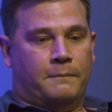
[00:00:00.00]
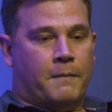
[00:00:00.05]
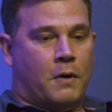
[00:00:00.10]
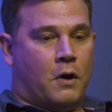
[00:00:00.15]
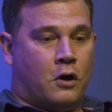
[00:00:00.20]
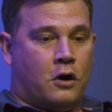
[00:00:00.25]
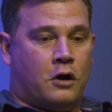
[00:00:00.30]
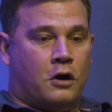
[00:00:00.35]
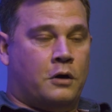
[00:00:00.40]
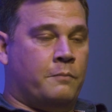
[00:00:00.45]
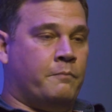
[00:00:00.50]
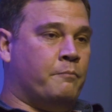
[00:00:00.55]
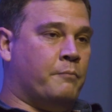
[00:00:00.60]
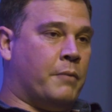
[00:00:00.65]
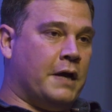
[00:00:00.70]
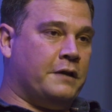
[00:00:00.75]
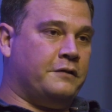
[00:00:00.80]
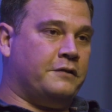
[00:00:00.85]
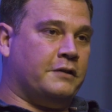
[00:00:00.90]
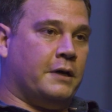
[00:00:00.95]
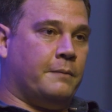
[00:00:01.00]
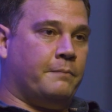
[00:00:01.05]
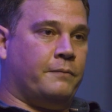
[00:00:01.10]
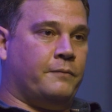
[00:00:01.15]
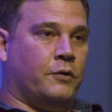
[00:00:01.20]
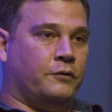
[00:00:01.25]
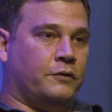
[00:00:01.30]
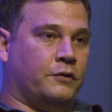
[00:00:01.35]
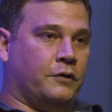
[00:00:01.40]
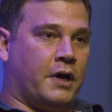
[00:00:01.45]
ARM, Bicep.
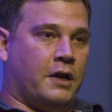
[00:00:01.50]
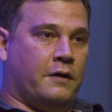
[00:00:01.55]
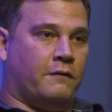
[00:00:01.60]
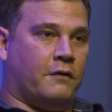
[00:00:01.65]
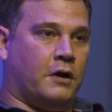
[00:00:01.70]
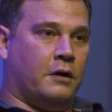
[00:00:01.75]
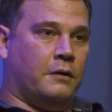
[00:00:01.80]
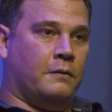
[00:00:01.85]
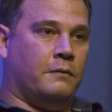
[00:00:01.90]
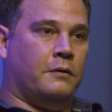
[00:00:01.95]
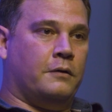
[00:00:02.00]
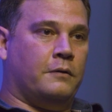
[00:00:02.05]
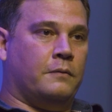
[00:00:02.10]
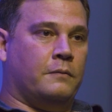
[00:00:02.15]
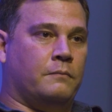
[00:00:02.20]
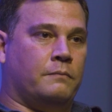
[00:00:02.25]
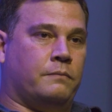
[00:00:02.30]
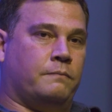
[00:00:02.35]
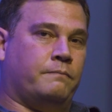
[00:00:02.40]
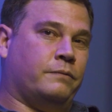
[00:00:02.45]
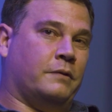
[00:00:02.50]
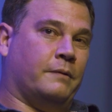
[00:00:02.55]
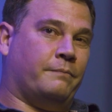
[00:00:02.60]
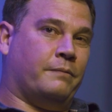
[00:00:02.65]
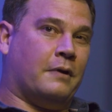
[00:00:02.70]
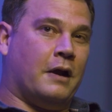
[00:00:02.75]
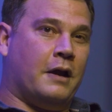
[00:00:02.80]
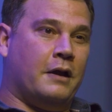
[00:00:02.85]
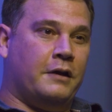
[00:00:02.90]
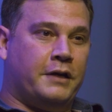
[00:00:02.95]
Those are kind of our
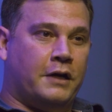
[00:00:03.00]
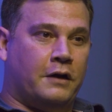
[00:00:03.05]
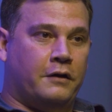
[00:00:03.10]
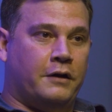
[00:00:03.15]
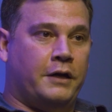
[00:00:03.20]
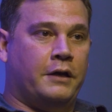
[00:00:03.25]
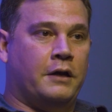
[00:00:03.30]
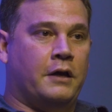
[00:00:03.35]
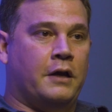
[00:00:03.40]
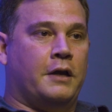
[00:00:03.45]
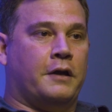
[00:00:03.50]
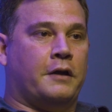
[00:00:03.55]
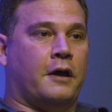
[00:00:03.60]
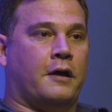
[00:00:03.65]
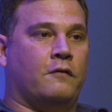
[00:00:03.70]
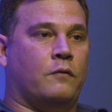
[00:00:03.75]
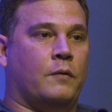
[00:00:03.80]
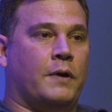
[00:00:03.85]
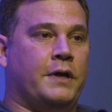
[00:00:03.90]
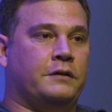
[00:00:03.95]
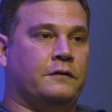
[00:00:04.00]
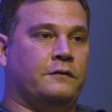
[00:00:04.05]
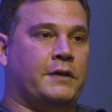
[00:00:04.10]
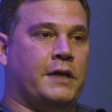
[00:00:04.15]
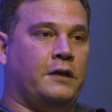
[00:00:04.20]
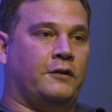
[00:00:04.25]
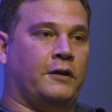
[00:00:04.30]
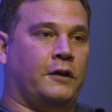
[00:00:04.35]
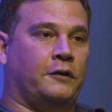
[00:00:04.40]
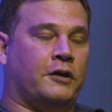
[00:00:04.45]
proprietary kind of ways of
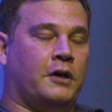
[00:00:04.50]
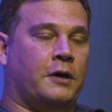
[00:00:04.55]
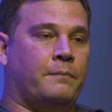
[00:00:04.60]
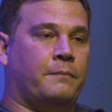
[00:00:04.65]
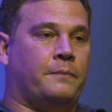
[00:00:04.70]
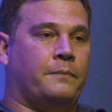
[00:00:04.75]
setting things up.